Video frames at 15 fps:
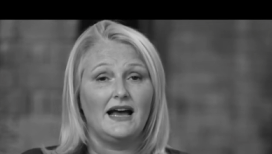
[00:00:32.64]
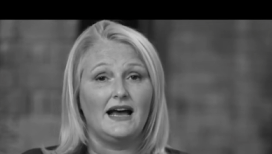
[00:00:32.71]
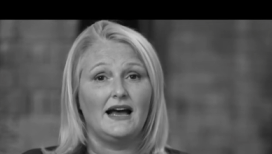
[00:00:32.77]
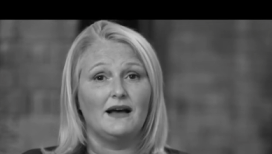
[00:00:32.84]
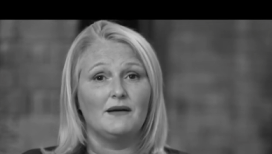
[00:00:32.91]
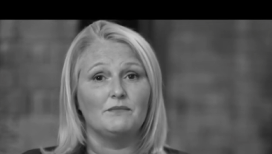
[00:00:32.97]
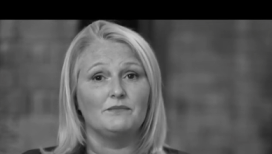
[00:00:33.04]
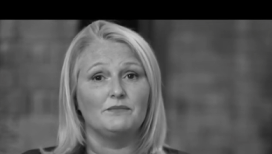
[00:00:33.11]

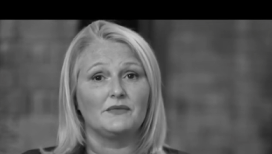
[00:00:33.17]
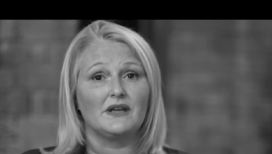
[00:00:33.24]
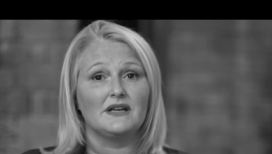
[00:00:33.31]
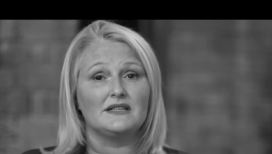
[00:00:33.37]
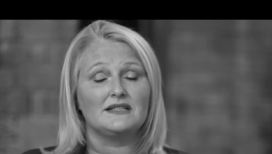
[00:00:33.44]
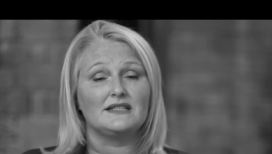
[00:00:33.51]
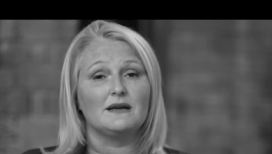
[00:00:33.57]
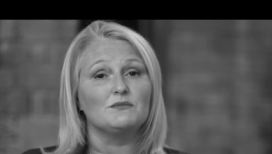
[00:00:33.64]
Um,
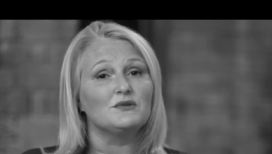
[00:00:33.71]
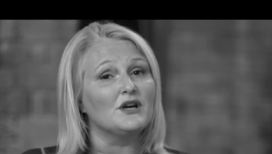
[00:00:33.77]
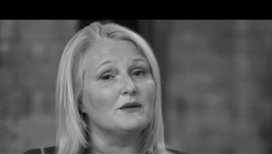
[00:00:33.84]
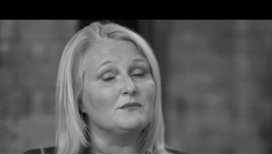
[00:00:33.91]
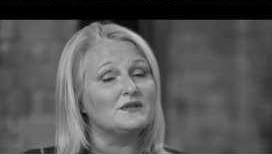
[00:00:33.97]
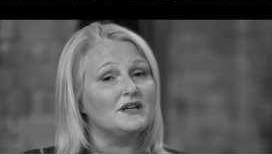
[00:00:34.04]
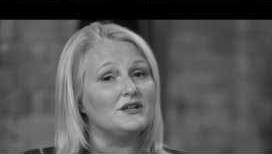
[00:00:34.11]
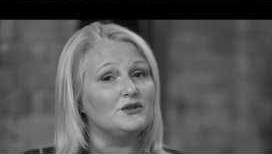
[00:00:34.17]

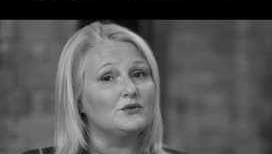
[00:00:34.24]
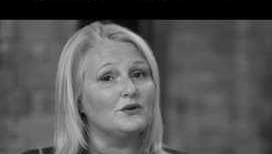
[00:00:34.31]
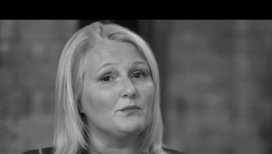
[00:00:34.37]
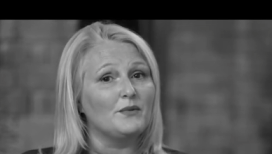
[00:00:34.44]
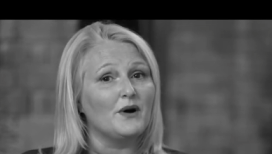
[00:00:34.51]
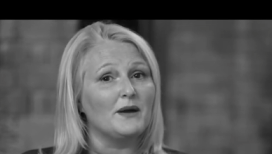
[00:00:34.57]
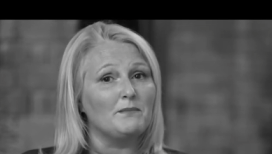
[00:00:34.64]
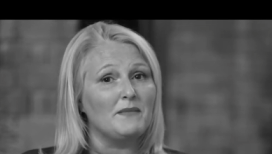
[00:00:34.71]
sometimes I do it
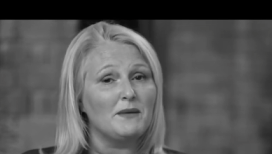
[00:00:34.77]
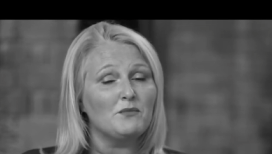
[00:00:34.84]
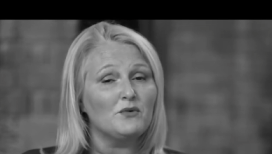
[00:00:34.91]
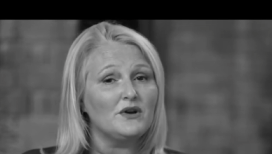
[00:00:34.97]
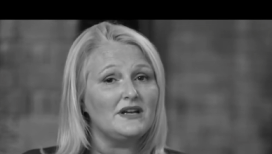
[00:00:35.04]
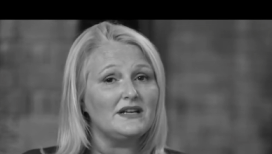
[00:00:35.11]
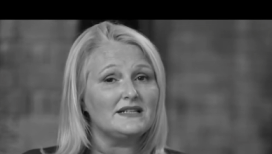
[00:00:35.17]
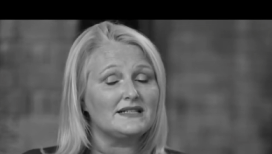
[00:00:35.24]
by
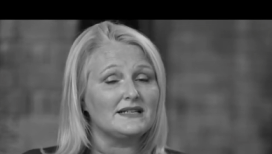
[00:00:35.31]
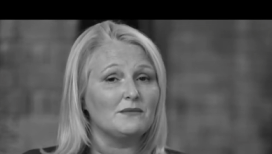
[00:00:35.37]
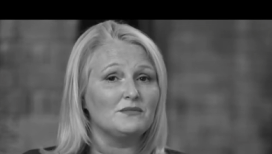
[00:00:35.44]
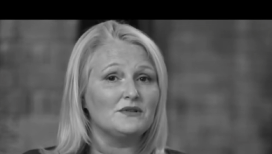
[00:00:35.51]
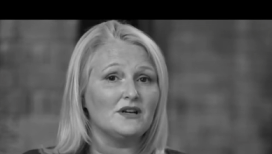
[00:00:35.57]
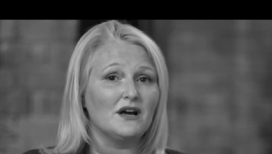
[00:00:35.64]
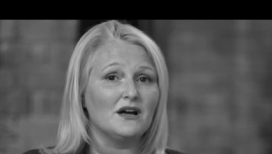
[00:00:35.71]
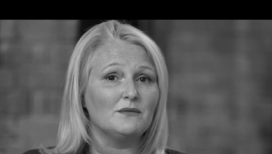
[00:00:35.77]
memory,
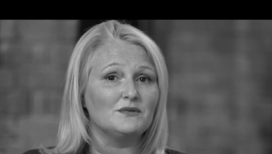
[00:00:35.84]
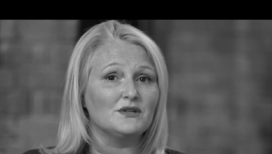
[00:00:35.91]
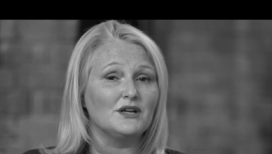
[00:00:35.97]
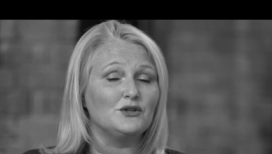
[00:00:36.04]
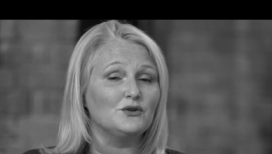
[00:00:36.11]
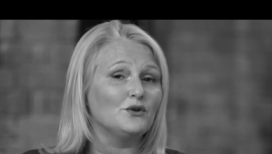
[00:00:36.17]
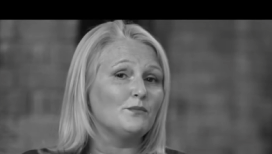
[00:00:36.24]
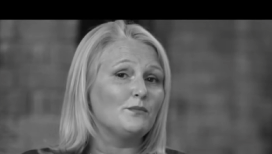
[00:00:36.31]
sometimes I
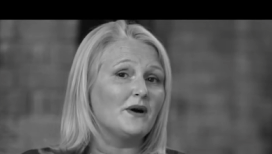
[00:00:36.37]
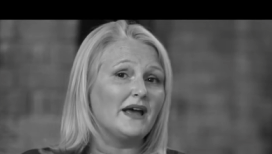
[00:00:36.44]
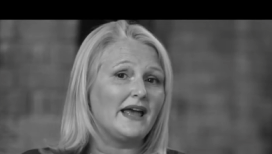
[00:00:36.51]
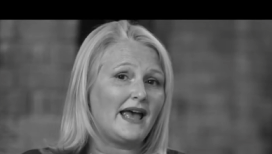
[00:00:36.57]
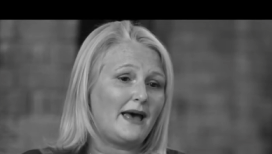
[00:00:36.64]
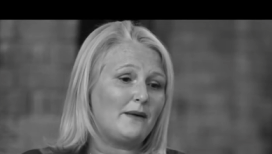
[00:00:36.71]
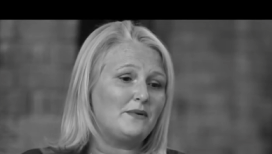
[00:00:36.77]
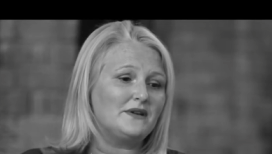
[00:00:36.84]
do it by
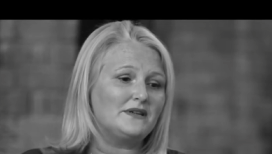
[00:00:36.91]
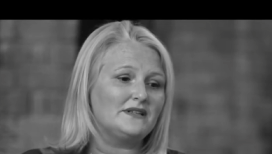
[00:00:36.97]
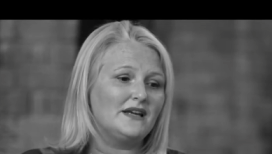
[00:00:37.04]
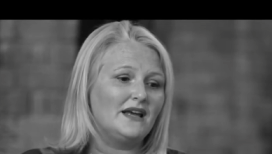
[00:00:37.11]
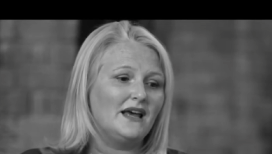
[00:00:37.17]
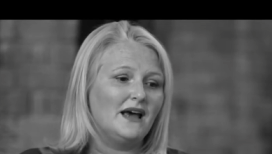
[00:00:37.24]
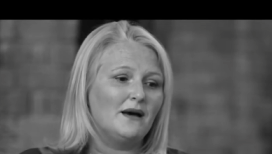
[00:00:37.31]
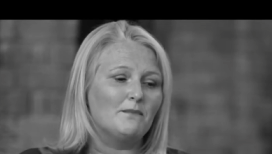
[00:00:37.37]
habit,
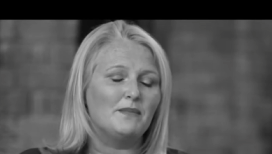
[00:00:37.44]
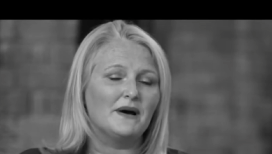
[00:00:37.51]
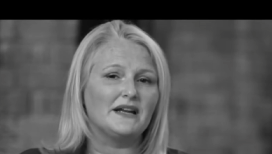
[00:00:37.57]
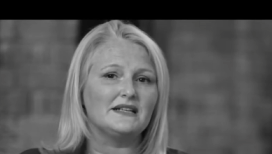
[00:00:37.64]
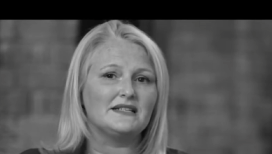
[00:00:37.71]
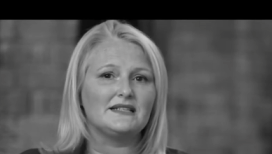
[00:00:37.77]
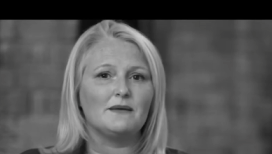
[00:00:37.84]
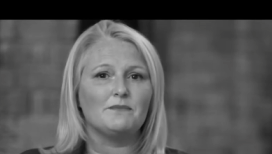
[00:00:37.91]
but
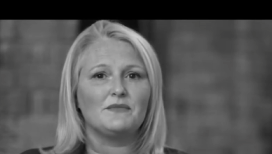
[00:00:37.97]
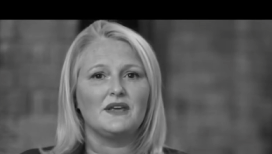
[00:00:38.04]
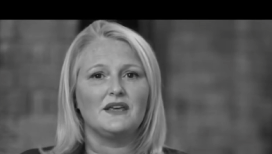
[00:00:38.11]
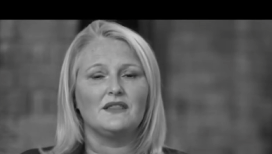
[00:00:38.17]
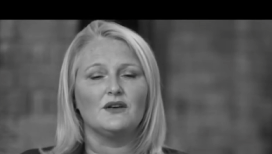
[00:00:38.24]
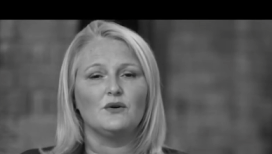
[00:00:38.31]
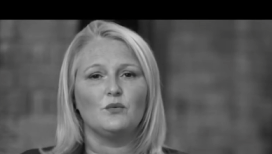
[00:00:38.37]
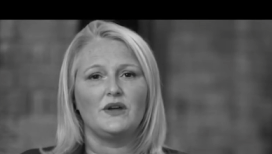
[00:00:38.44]
it's
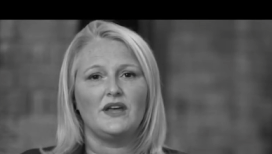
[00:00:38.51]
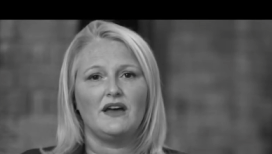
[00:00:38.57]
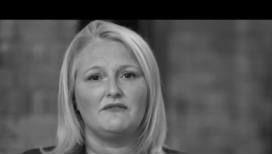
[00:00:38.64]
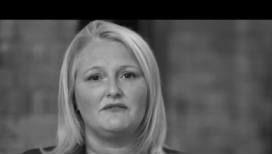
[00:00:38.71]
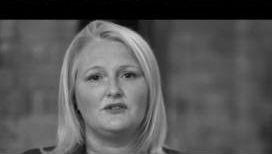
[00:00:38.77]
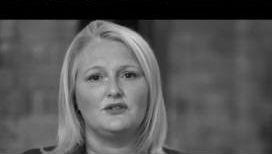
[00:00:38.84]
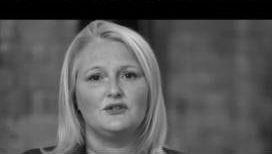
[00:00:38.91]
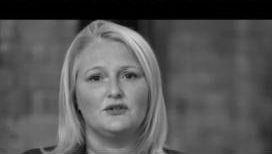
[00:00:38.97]
something that we
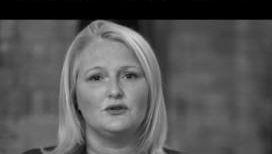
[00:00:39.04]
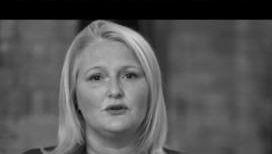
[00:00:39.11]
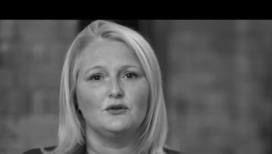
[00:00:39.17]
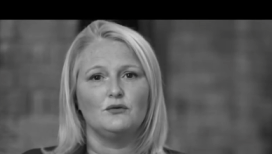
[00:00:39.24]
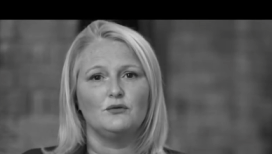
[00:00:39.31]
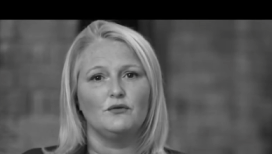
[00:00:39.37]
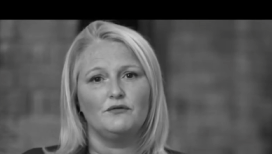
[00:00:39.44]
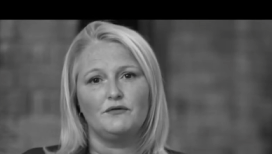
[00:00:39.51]
have to
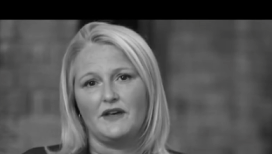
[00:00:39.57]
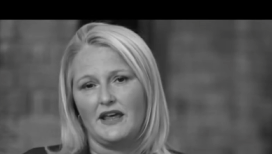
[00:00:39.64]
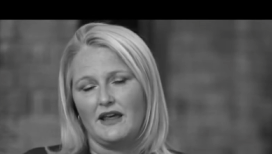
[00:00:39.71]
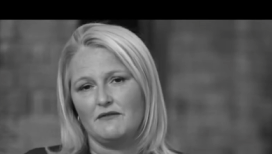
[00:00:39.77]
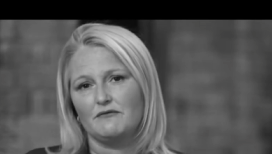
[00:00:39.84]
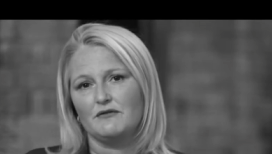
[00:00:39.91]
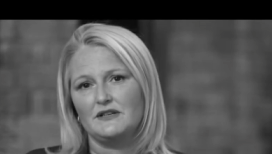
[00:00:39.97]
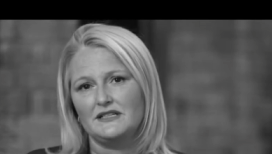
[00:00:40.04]
do for
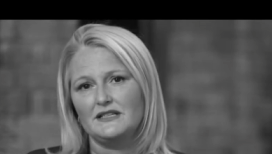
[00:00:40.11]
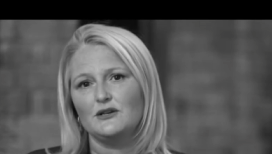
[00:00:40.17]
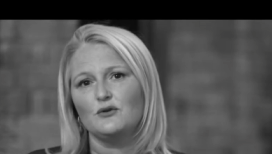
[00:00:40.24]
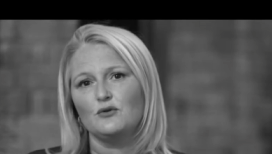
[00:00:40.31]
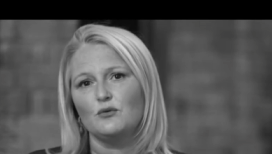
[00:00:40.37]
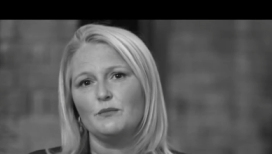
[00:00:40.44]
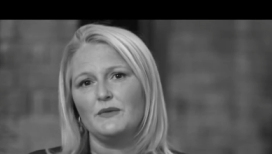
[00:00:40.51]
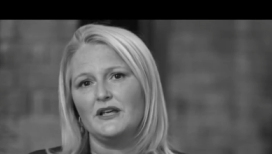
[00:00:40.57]
every
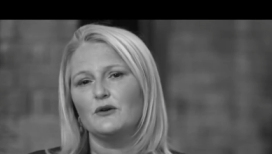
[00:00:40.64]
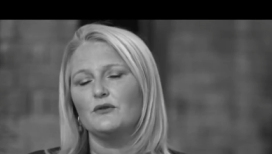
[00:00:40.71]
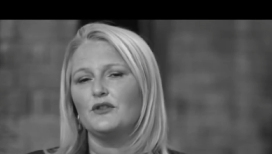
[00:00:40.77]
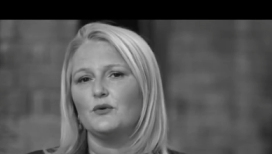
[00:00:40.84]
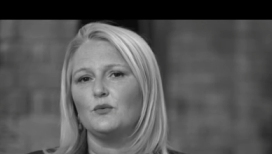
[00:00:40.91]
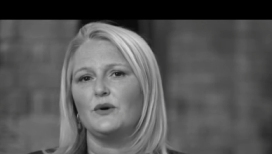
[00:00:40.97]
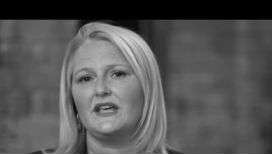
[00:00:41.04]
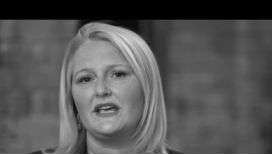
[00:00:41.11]
single meal
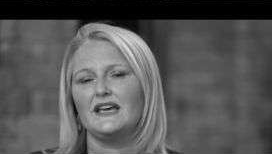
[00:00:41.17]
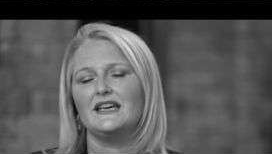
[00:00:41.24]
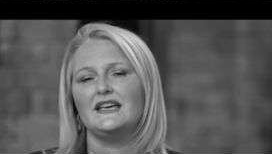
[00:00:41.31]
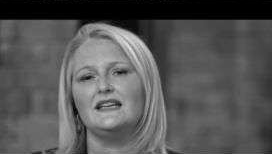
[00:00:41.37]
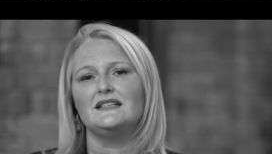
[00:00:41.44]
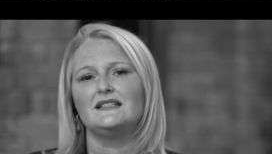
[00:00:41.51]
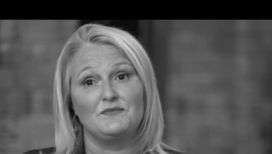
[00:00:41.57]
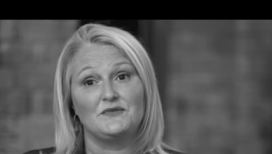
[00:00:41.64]
that we eat.